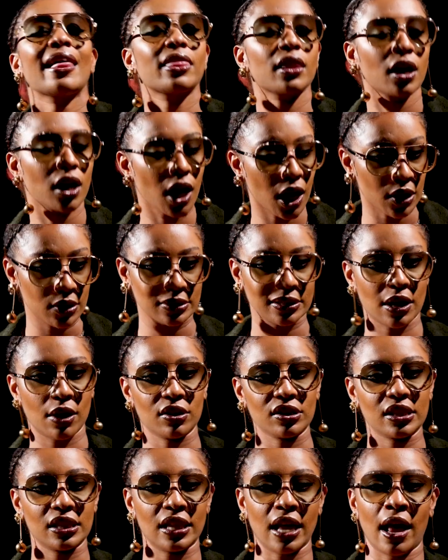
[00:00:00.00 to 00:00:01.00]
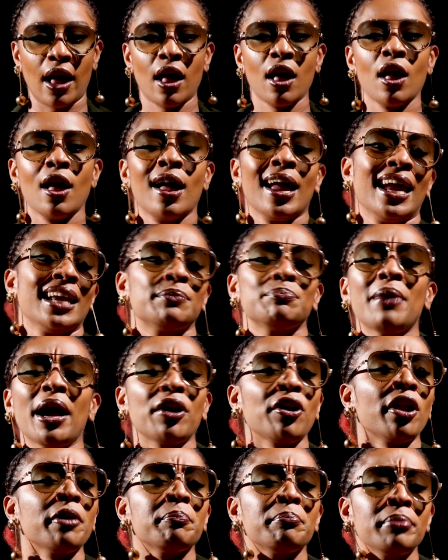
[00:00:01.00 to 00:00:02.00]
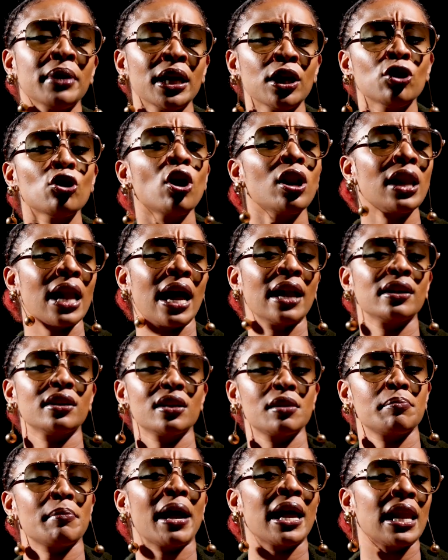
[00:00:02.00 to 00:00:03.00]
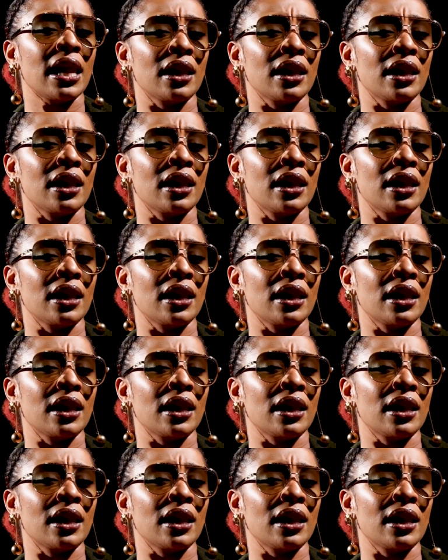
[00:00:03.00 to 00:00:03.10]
other girls out there. It may not be your London. My